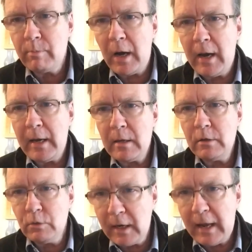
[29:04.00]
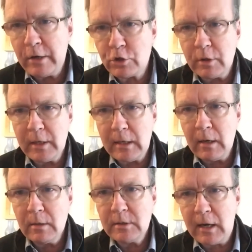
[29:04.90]
by
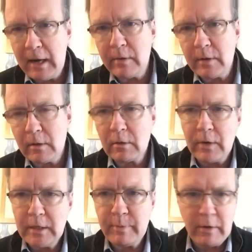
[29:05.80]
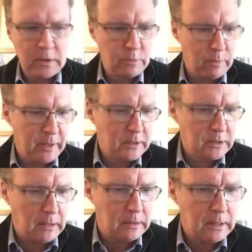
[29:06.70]
unilaterally declaring that the grace periods would be
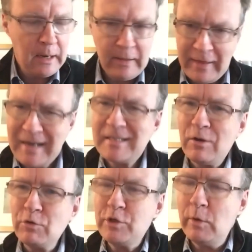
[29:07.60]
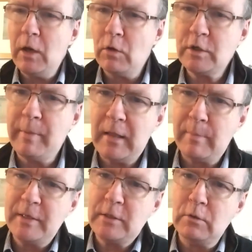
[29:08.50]
extended. That tells you a lot about the
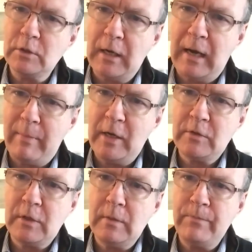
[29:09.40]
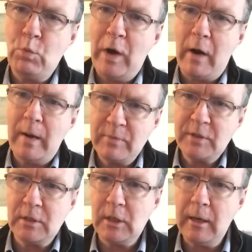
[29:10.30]
political dynamics where I'm
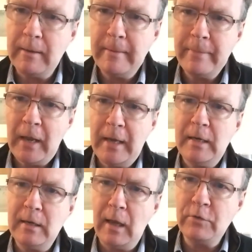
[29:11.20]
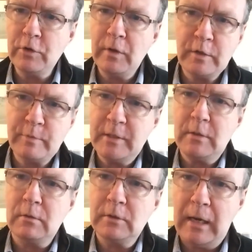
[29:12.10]
sitting and in London, those
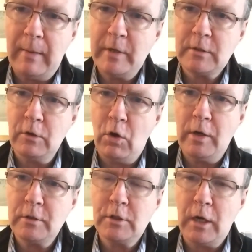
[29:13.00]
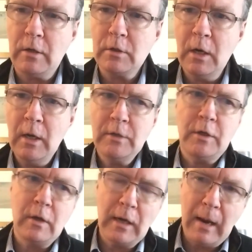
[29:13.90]
political dynamics are not going to change. So
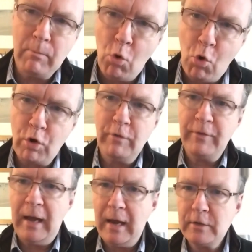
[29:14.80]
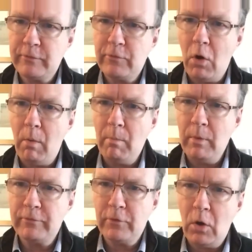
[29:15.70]
you're going to get more of that from
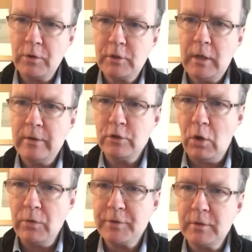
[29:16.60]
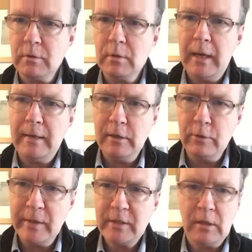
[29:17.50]
Frost and Johnson and
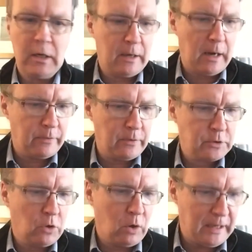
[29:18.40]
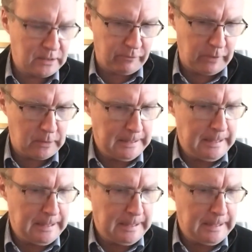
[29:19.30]
Lewis and others, not less of it.